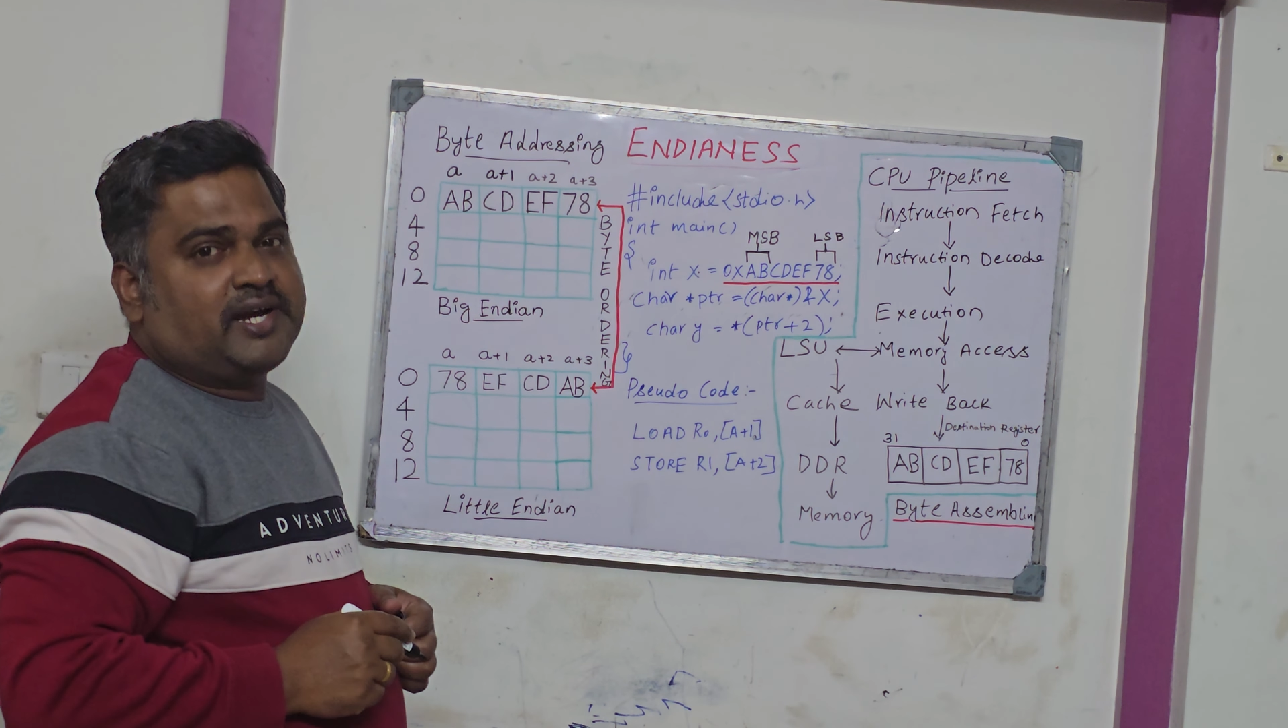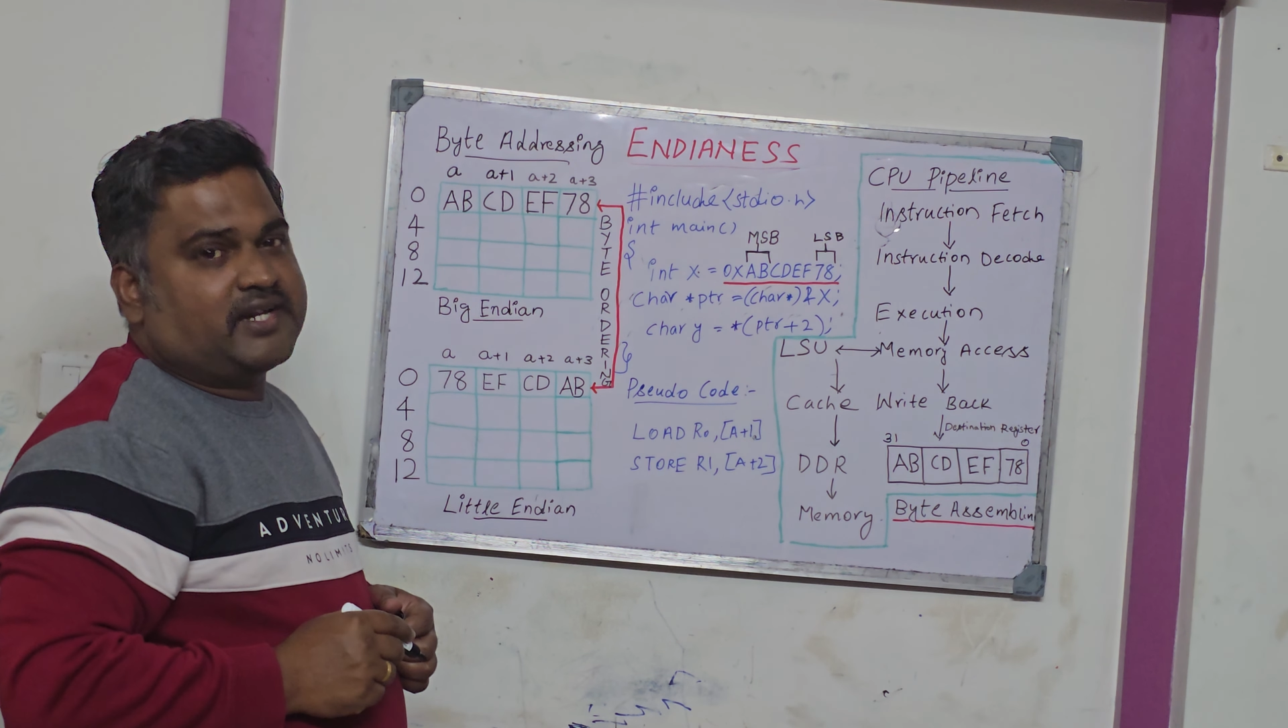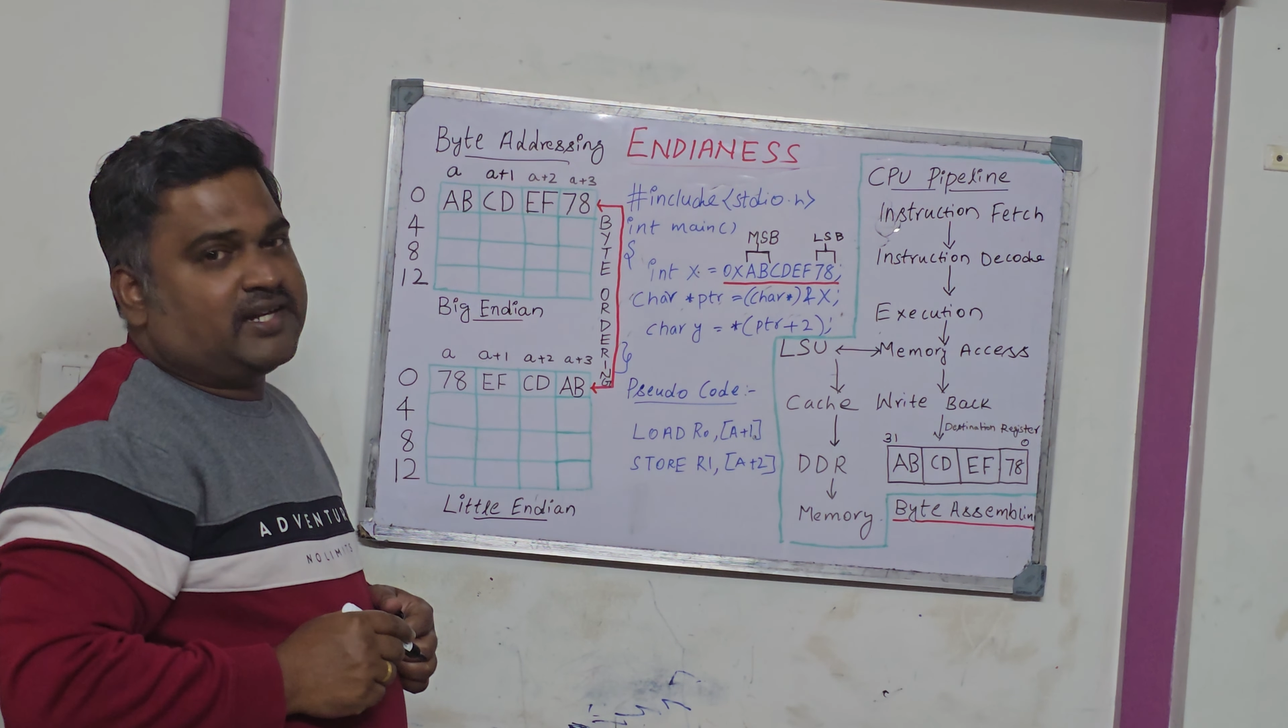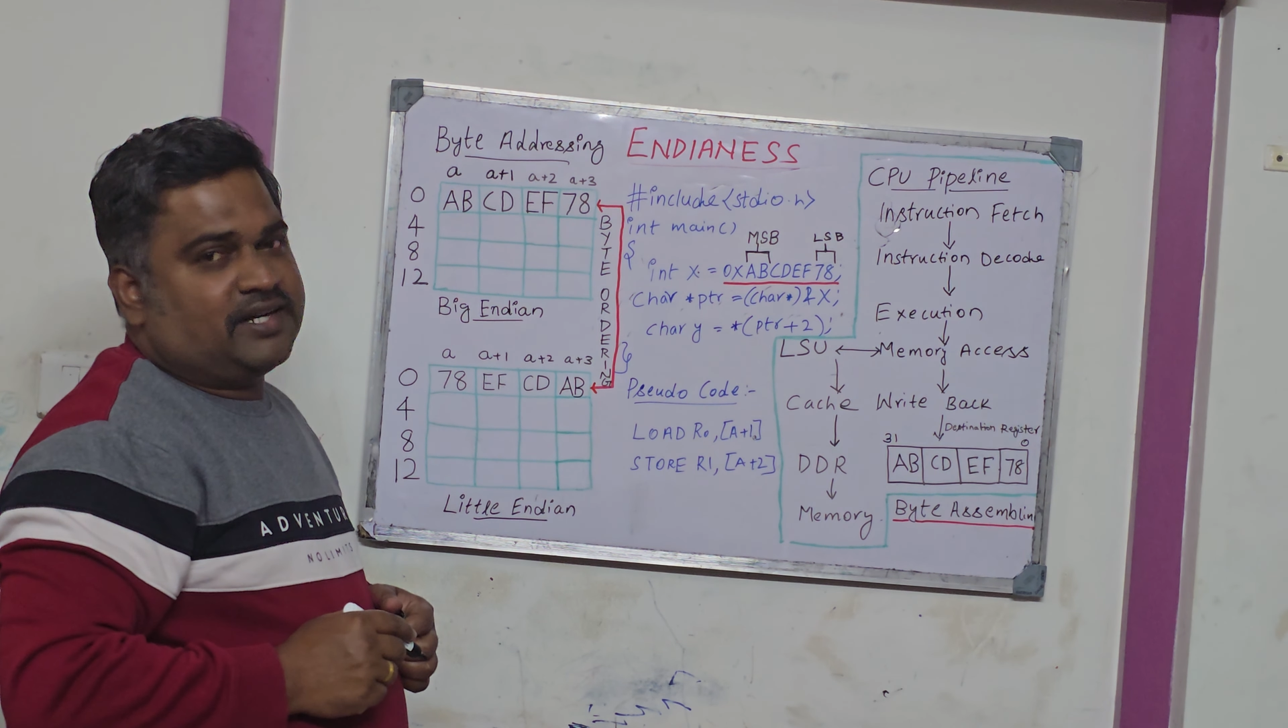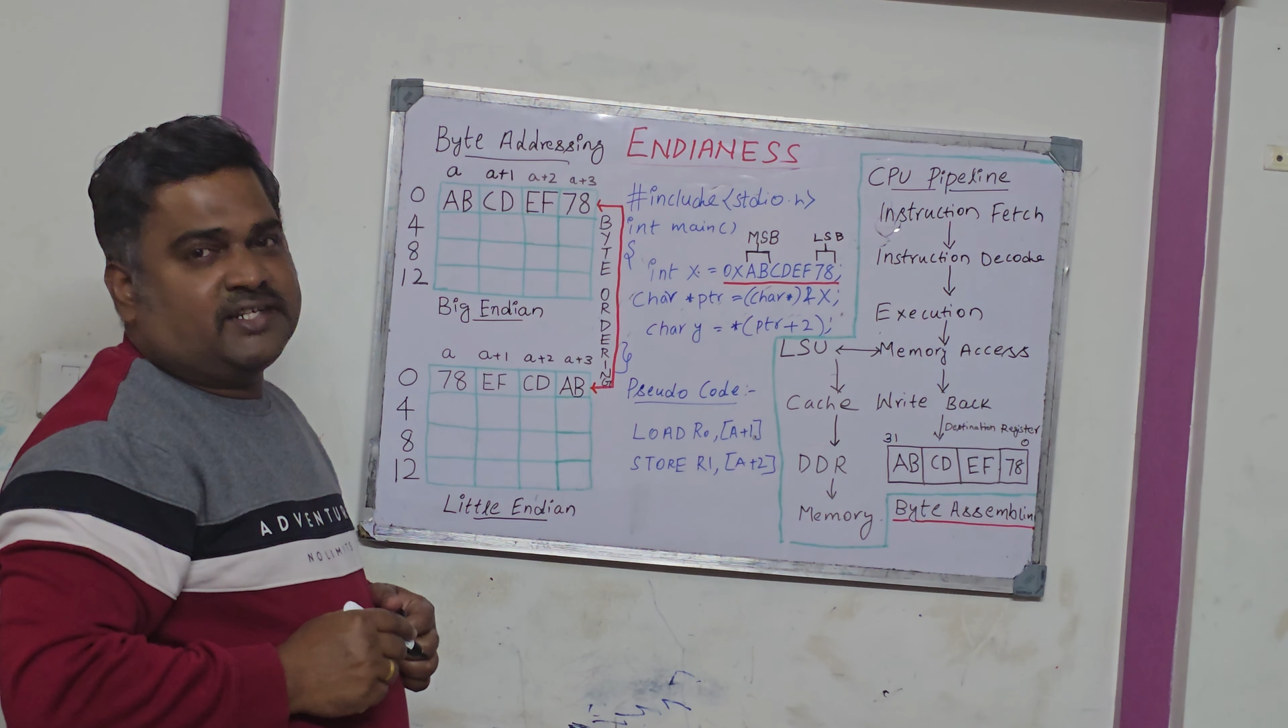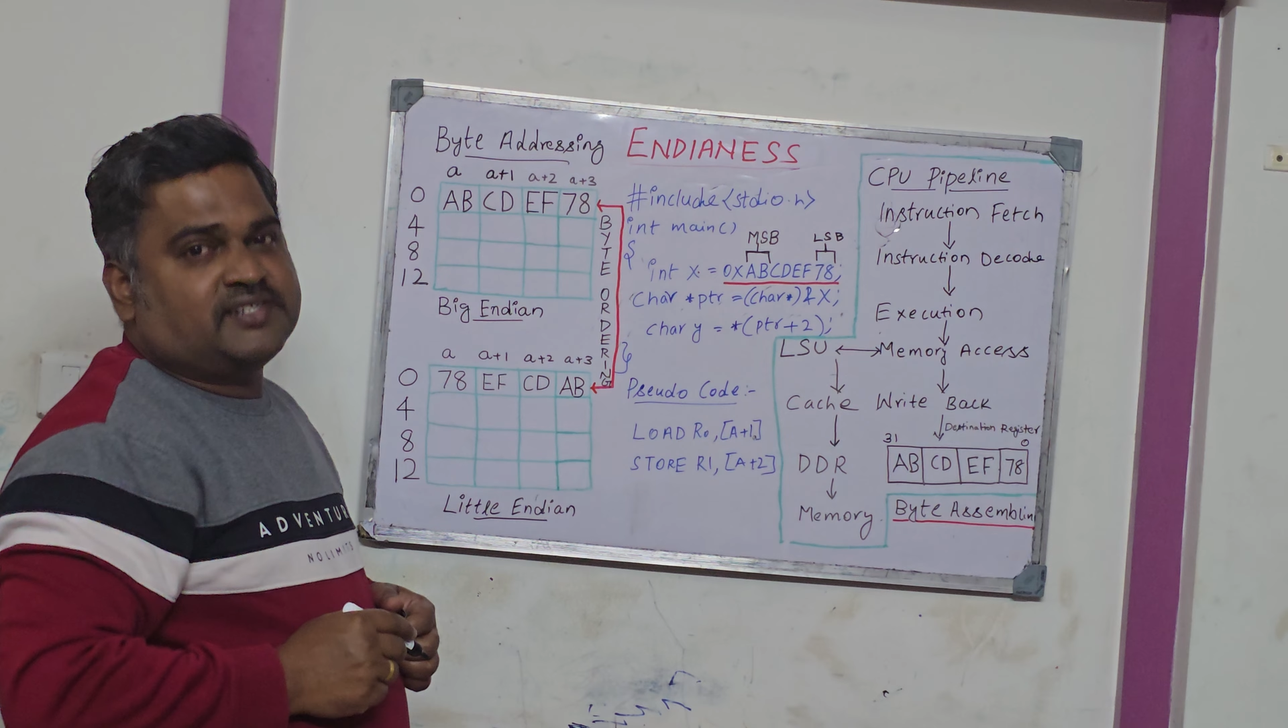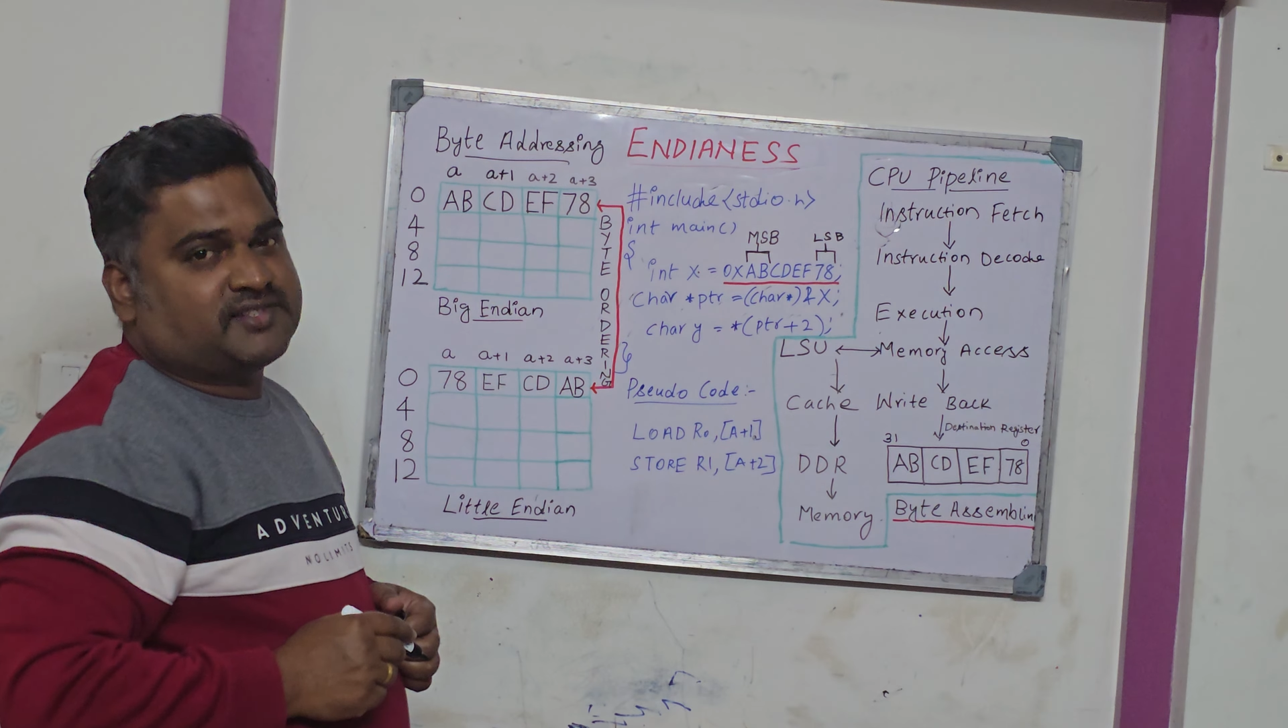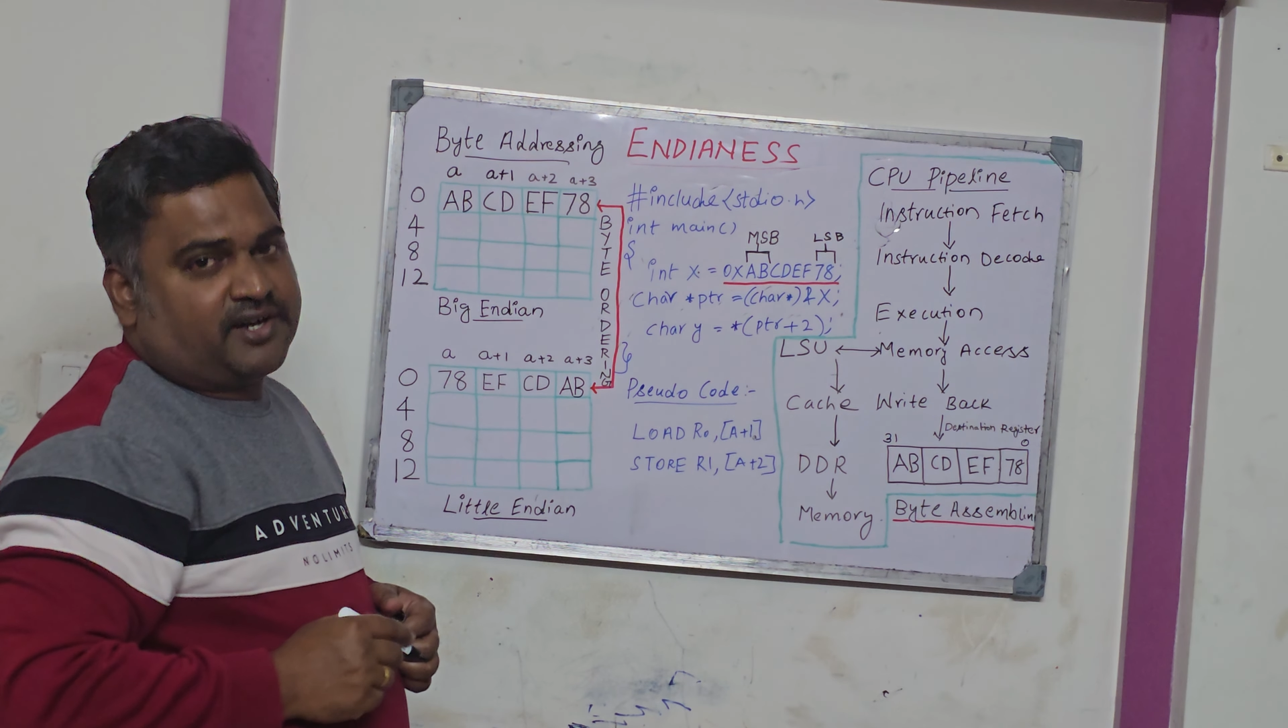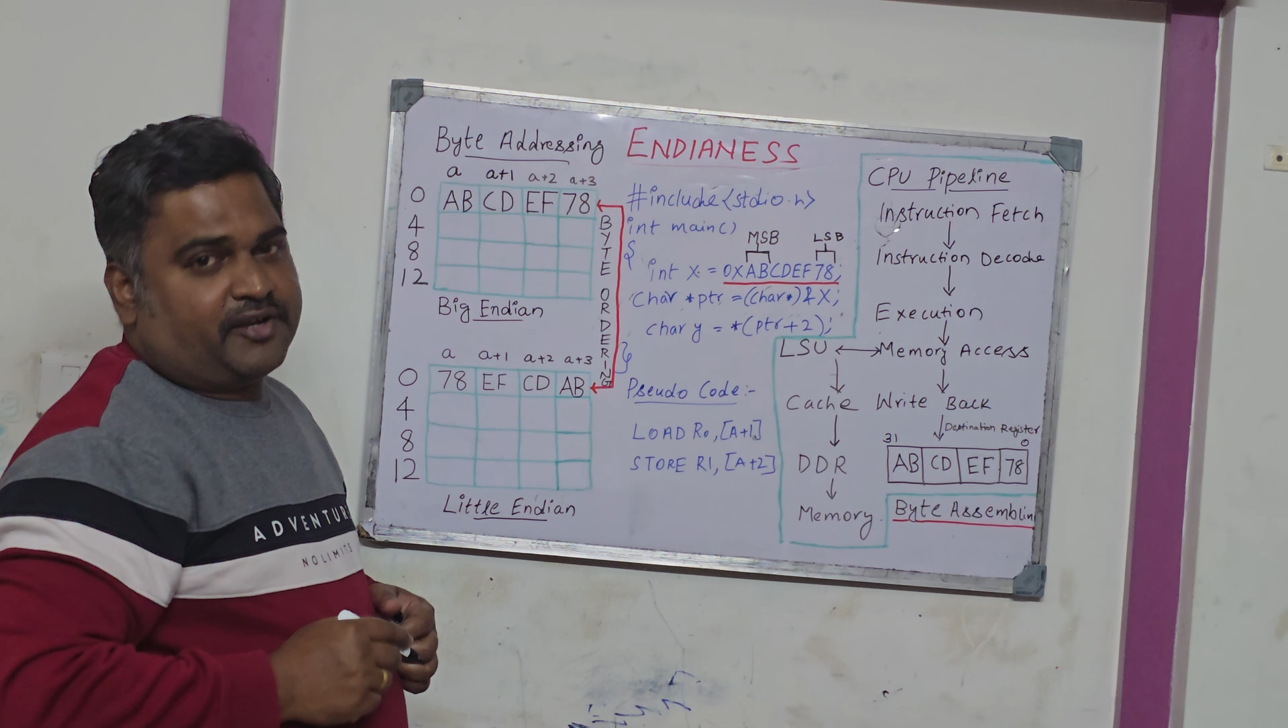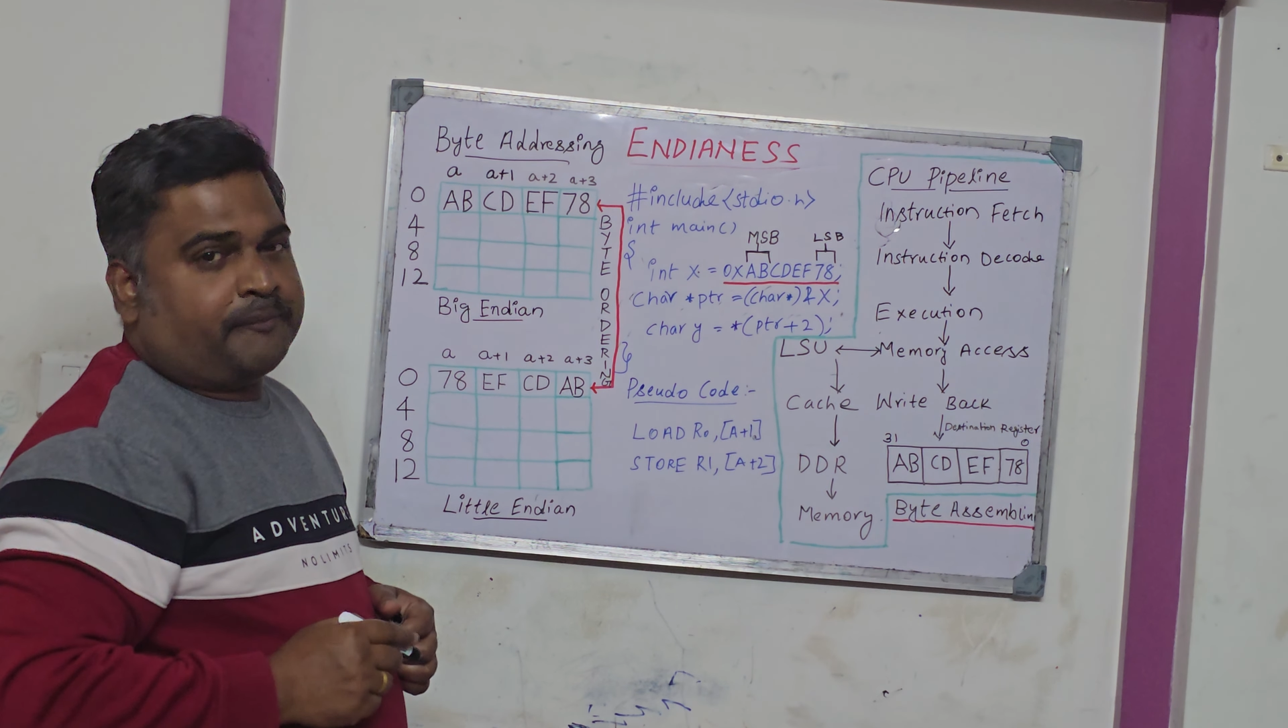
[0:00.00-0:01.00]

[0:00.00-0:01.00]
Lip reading: at an address 3.